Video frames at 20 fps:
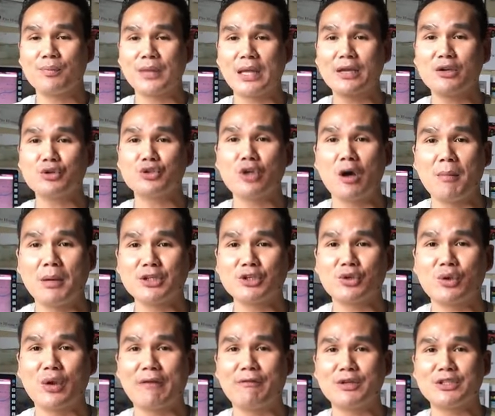Thank you so much
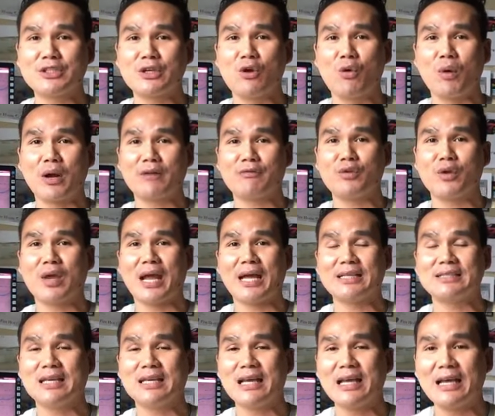to every single one of you
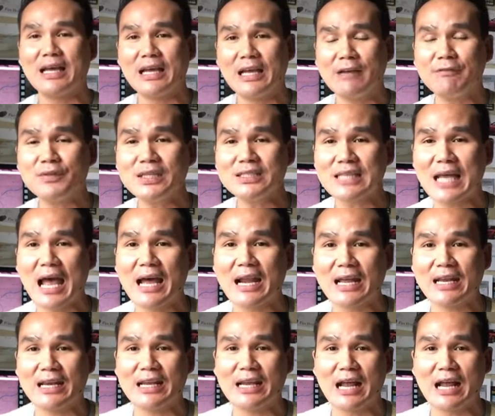guys. If this add any